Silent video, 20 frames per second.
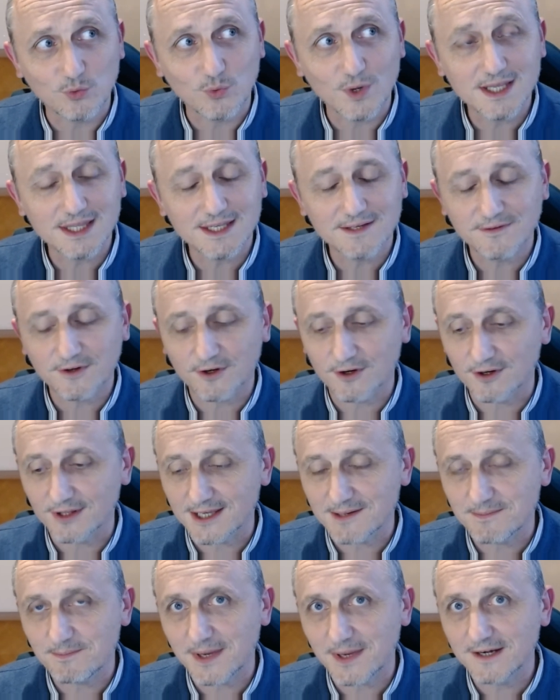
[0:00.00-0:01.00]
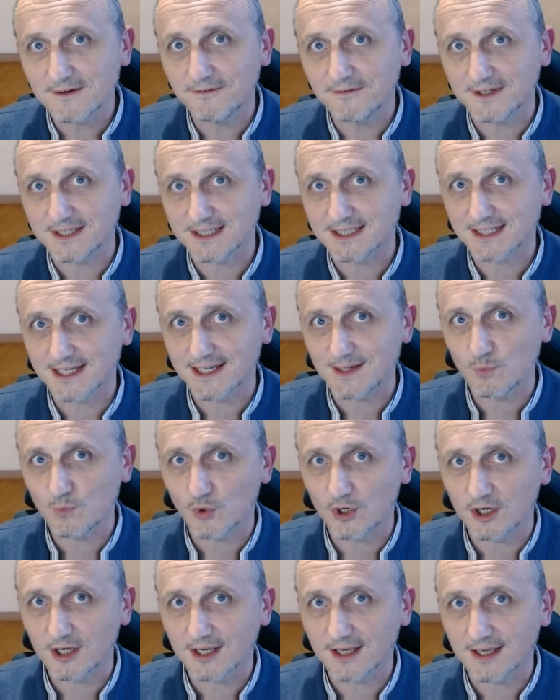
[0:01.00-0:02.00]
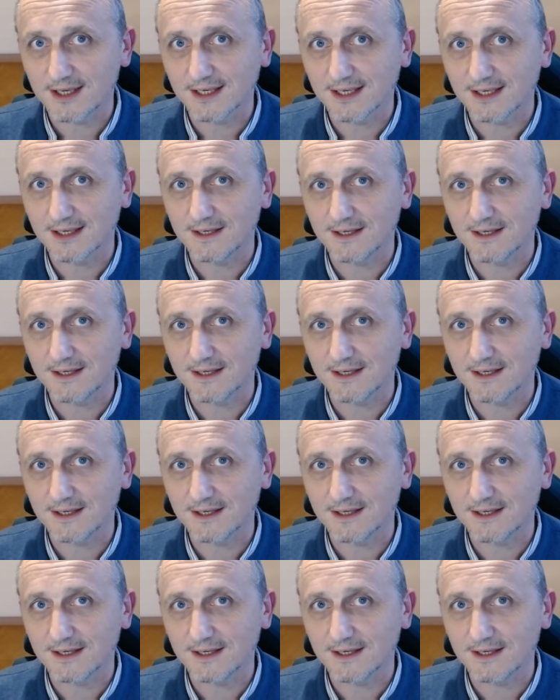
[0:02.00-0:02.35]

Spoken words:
way they've got their benefit scheme working.